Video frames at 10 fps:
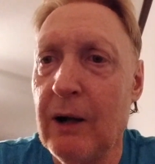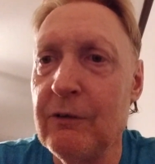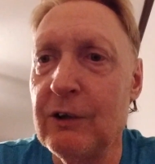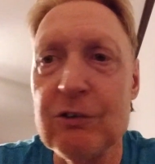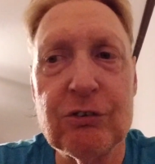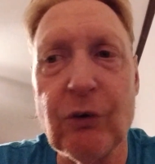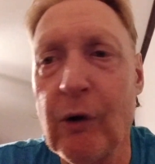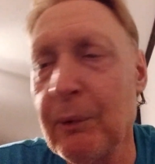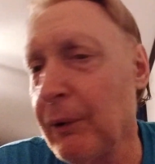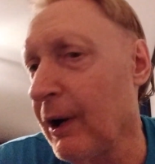and just stir
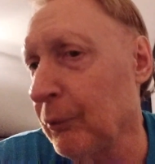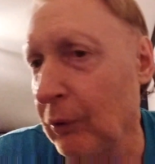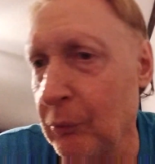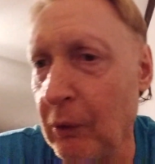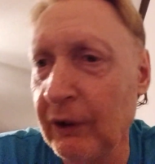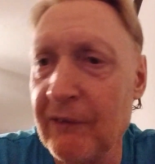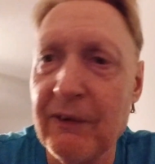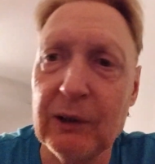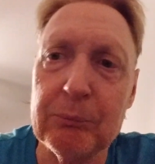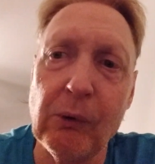them around really well, get
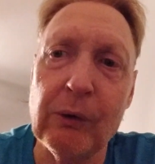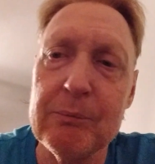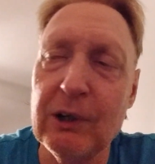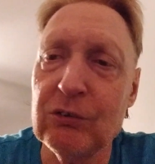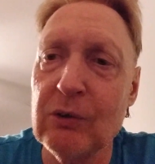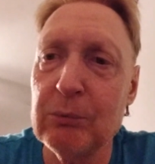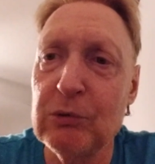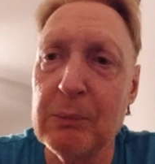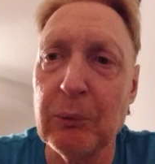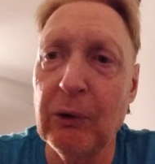everything really mixed up
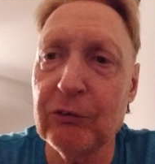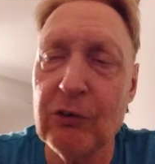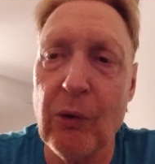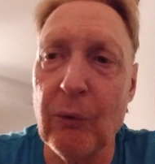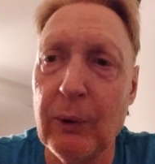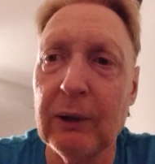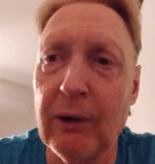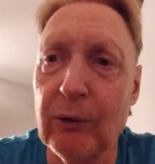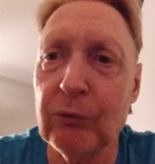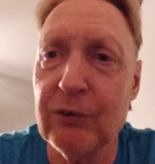super well. So the red
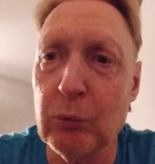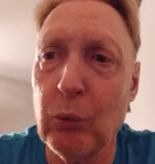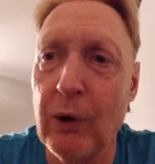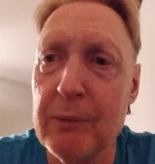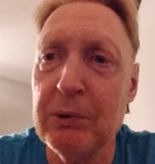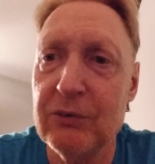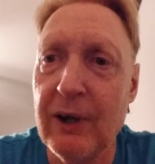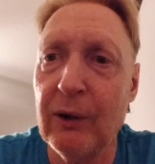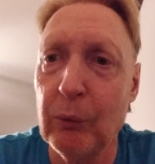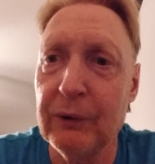lentils and one
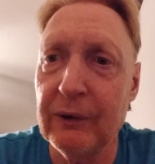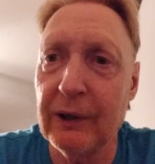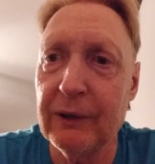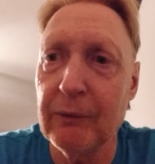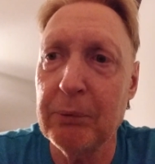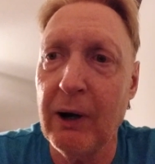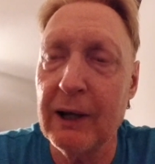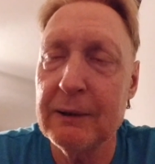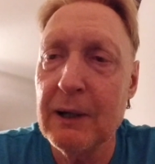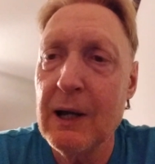potato in there in the
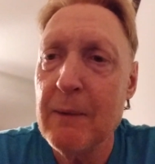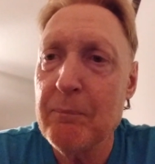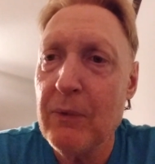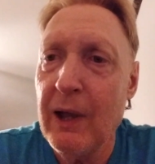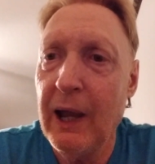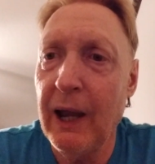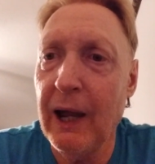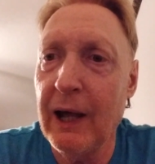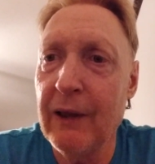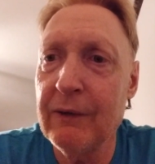pot.
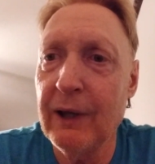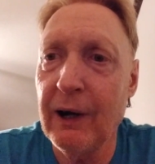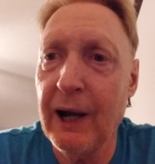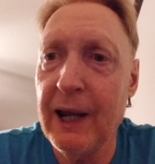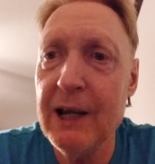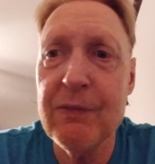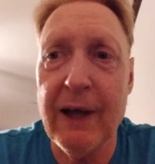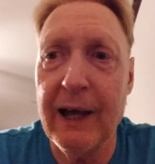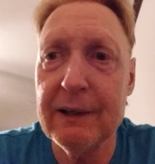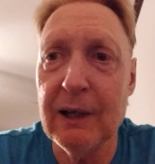And then I ate
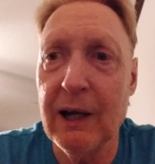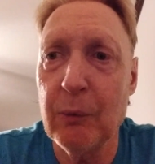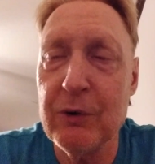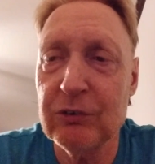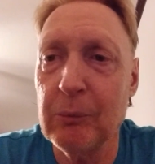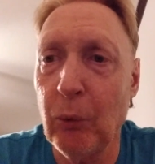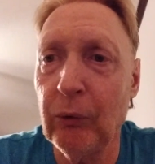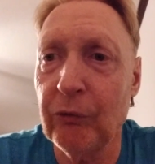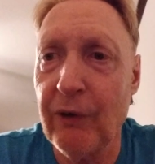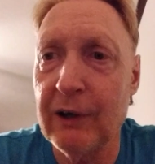that with some
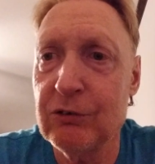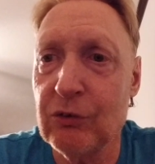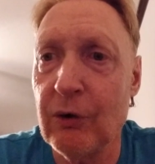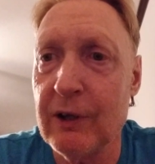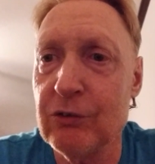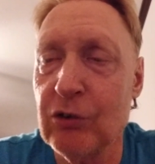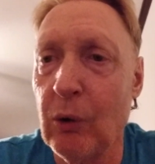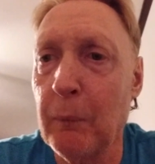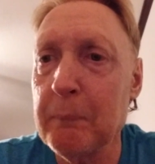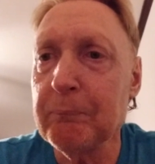oils that I'd stirred in.
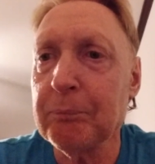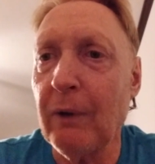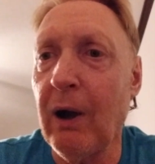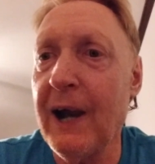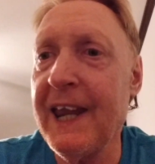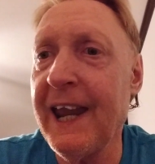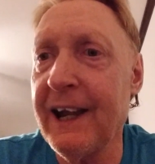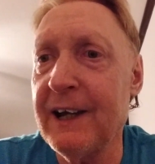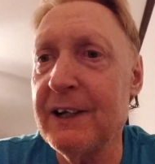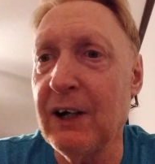So I
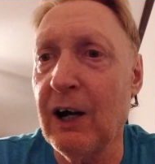had